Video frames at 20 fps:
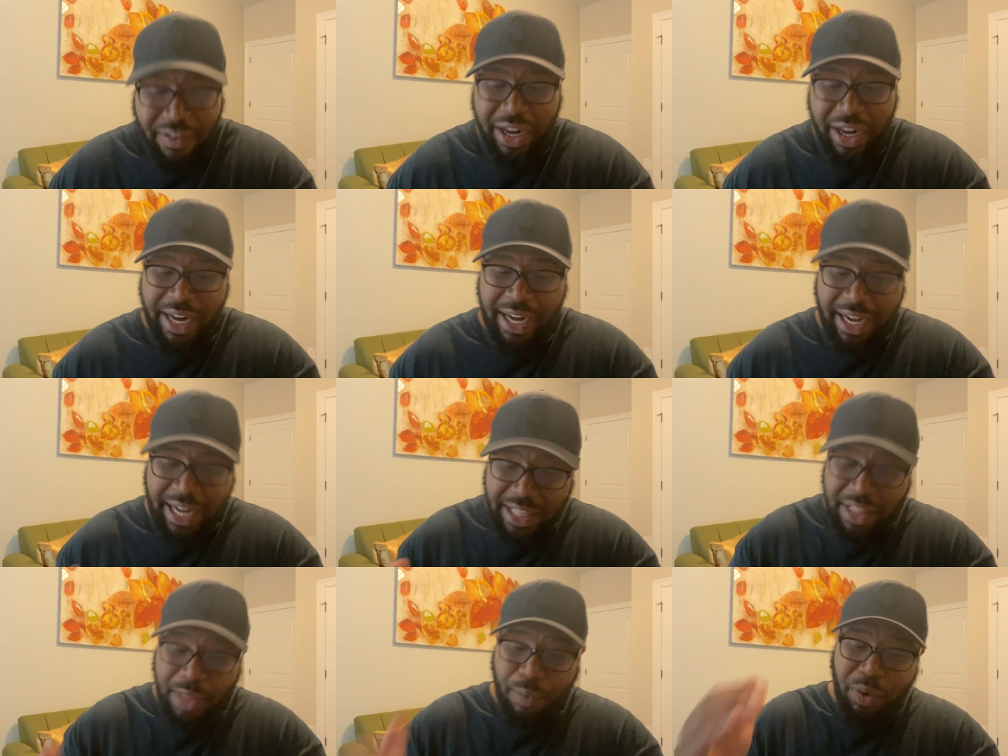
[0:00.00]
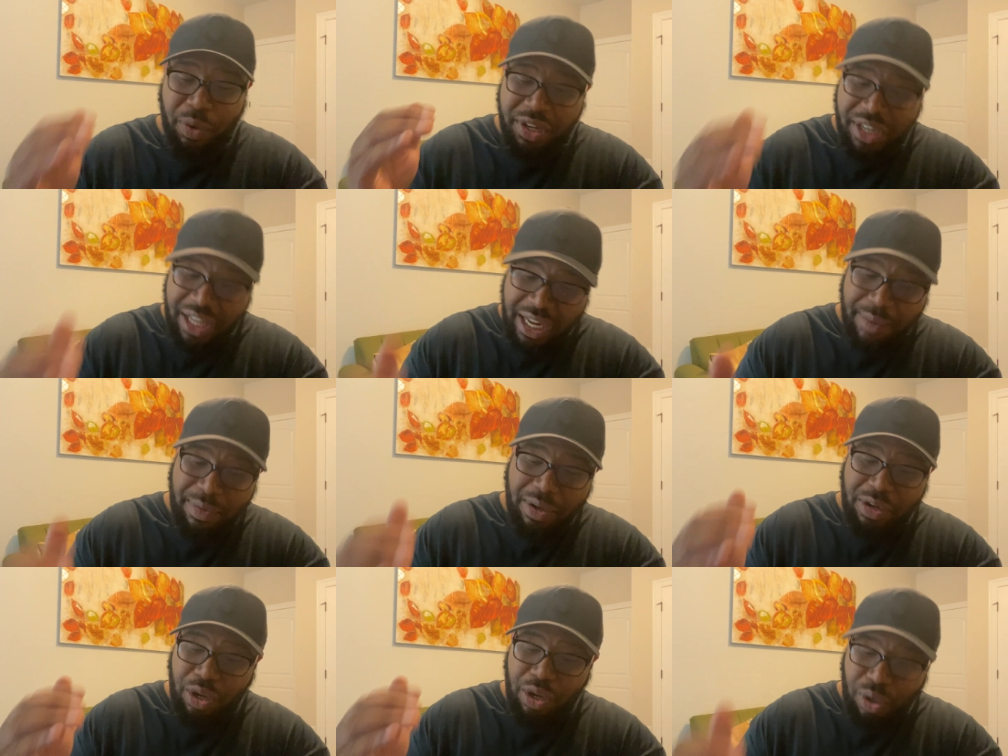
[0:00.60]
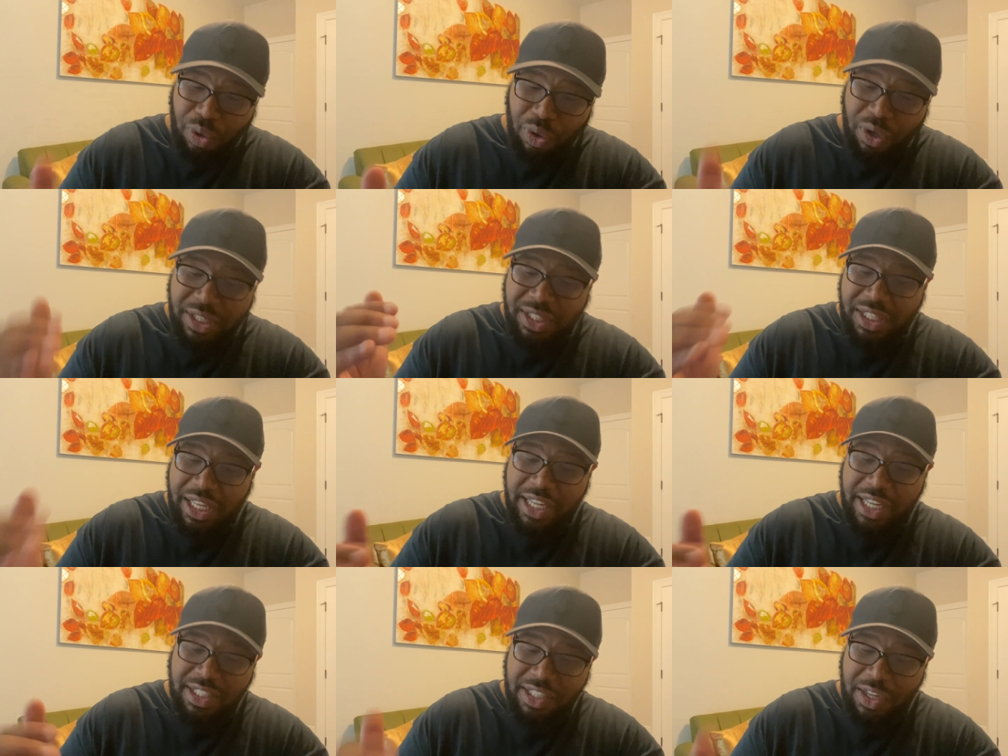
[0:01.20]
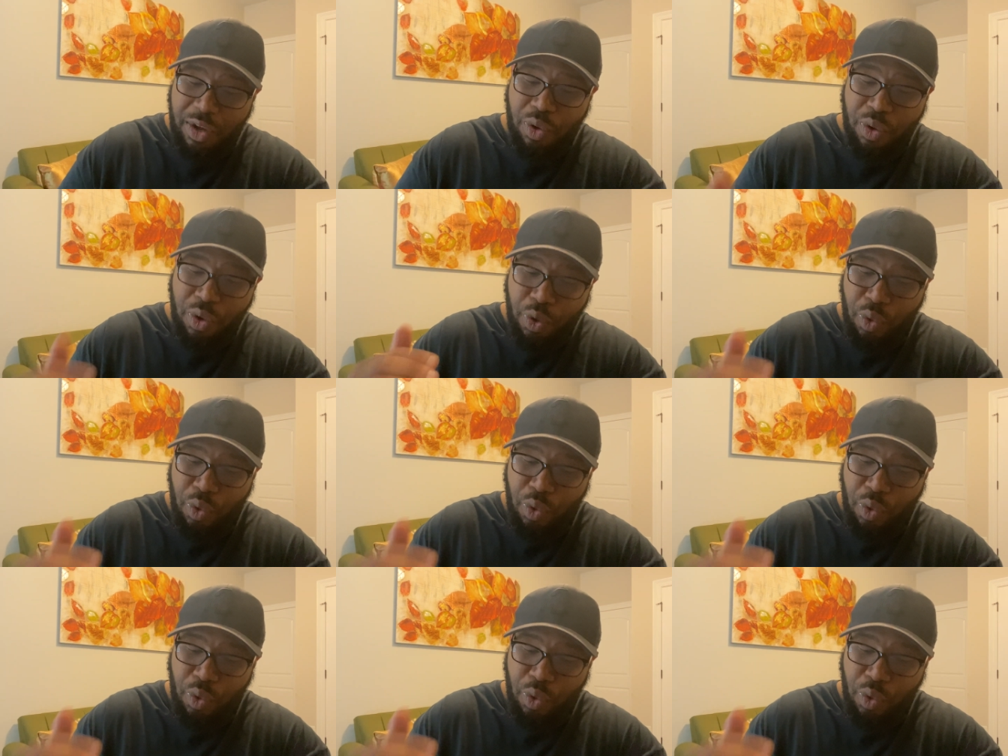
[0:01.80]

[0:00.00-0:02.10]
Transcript: And let the redeemed of the Lord say so,